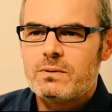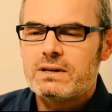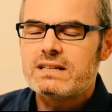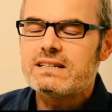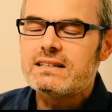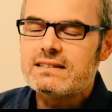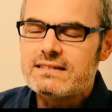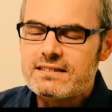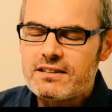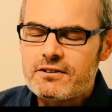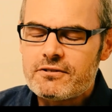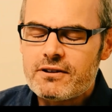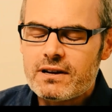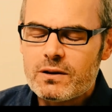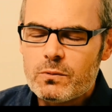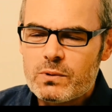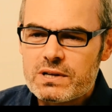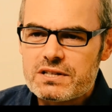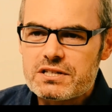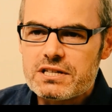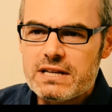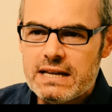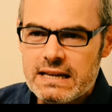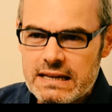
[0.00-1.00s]
When considering
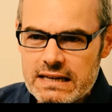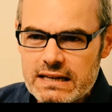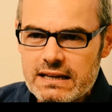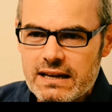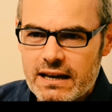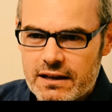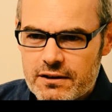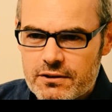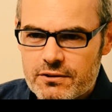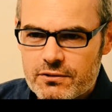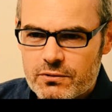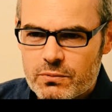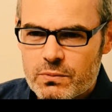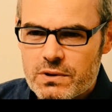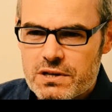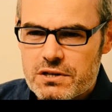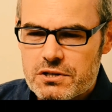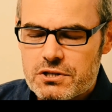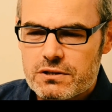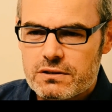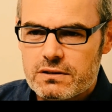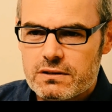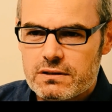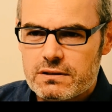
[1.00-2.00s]
which indicators
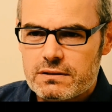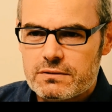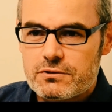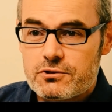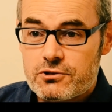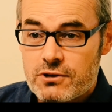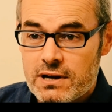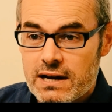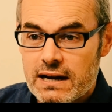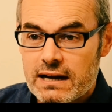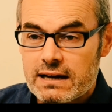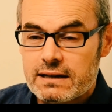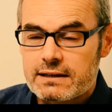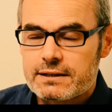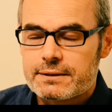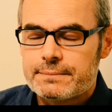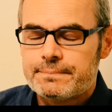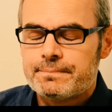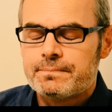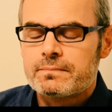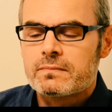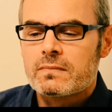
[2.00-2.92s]
we should track,